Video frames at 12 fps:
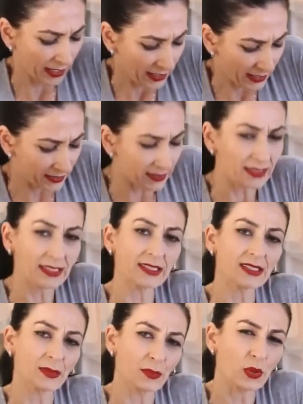It needs
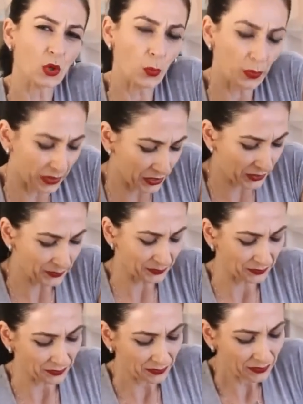a proper
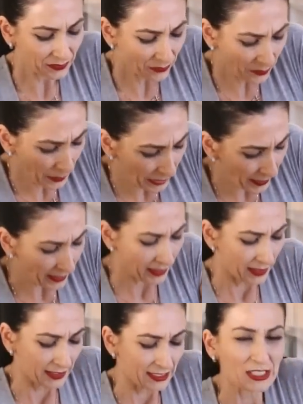
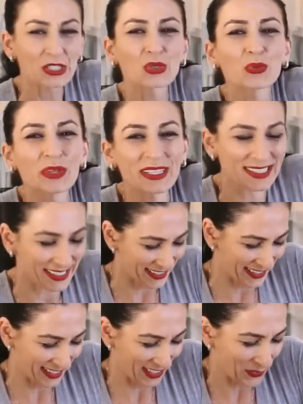
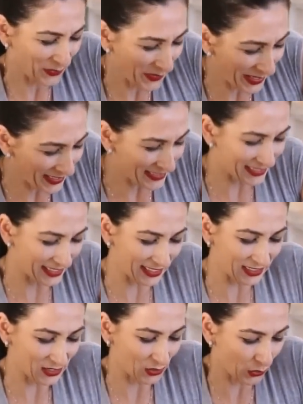squeezing and
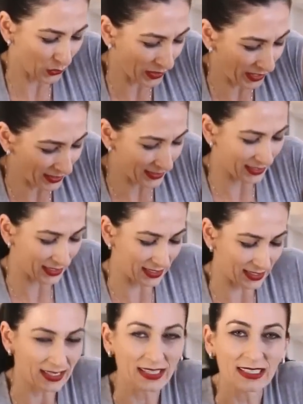mixing, so you get the
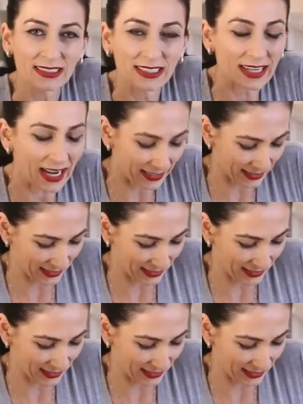right